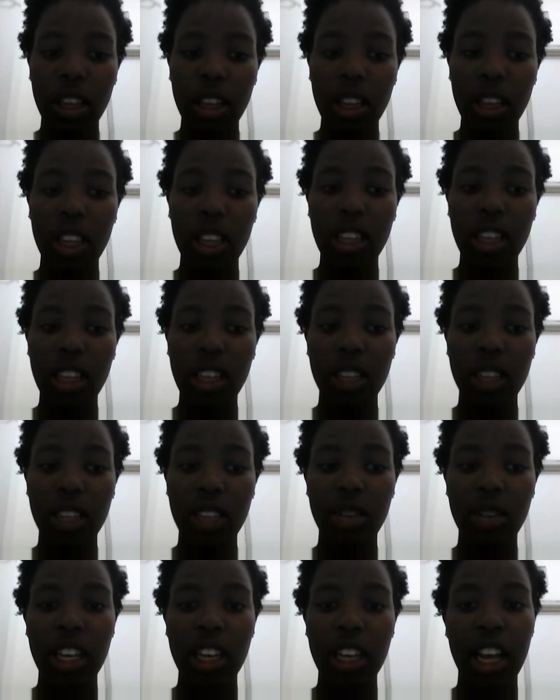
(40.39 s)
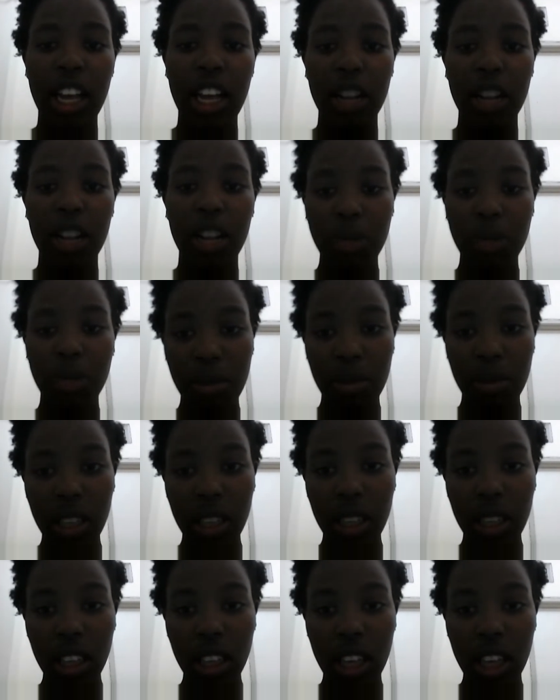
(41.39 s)
And that has really helped
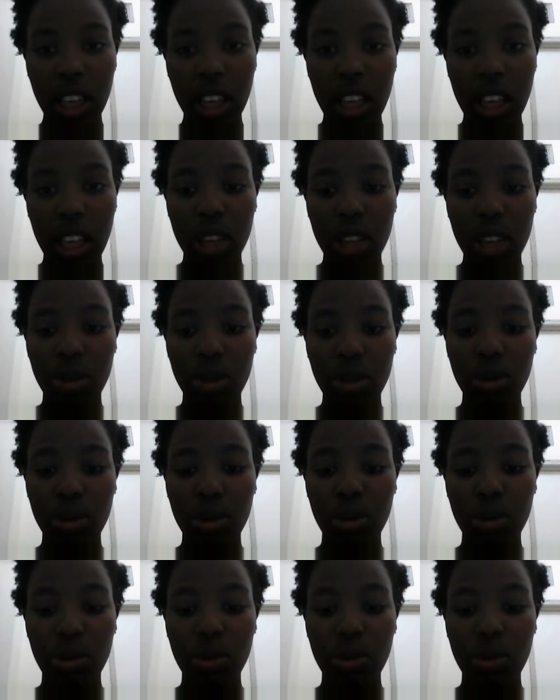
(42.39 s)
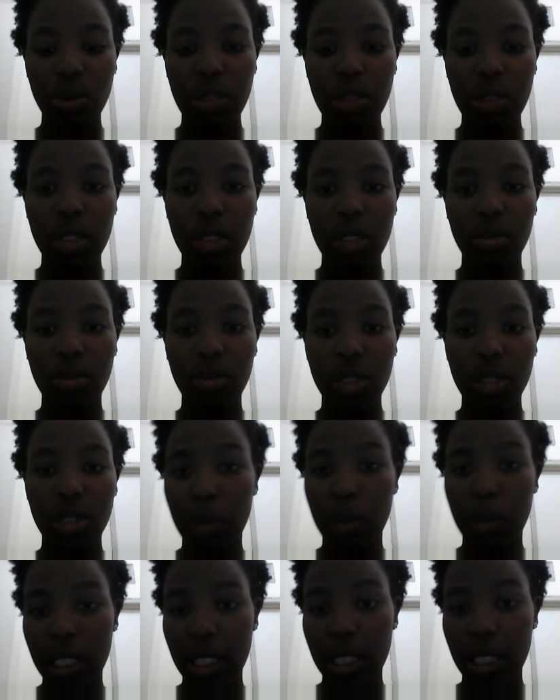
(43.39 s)
me to be
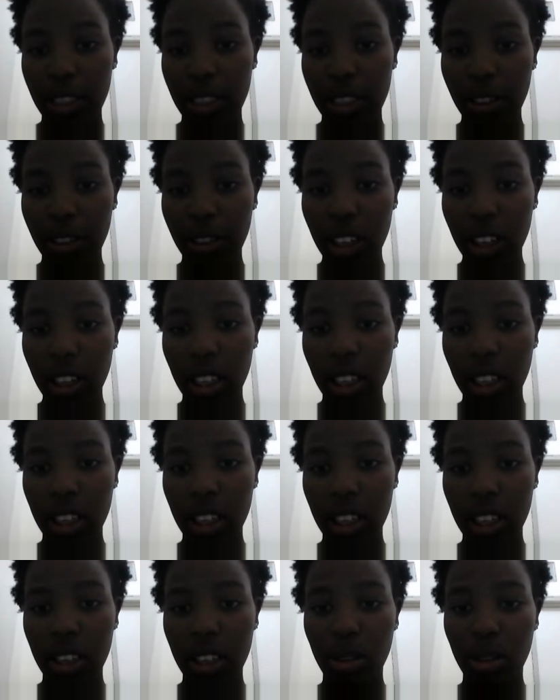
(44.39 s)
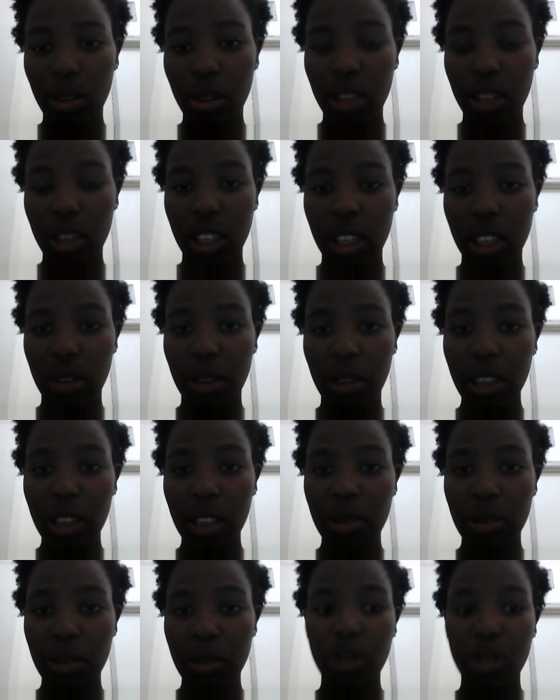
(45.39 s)
specific in all that I
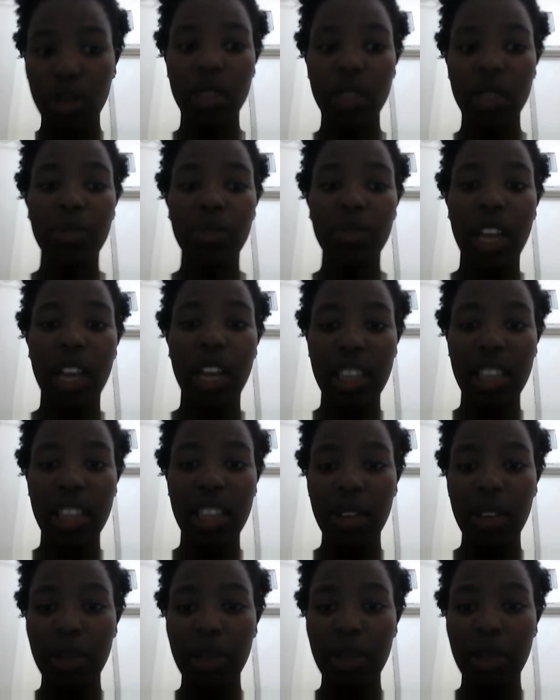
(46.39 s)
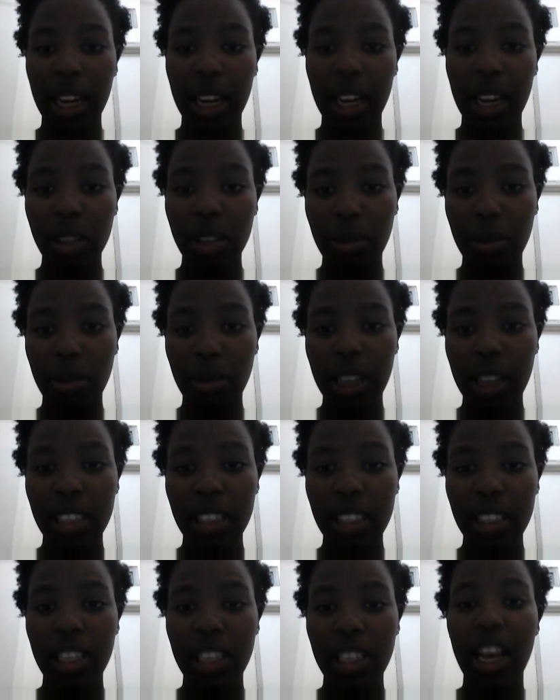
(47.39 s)
write, because as I write my lesson
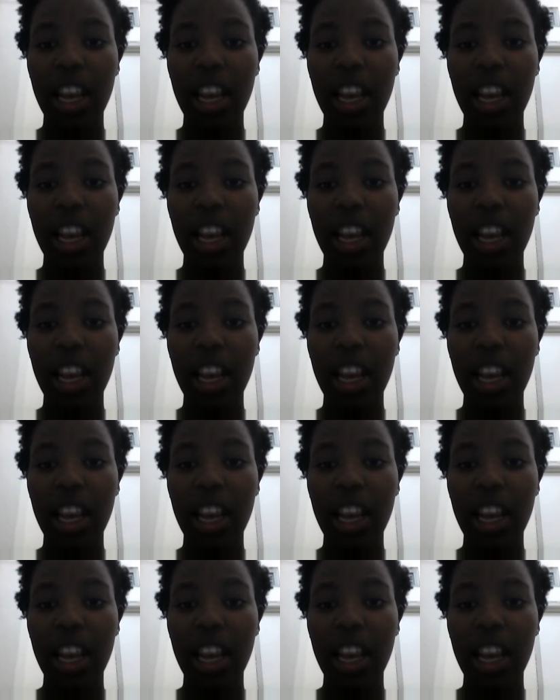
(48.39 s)
plans,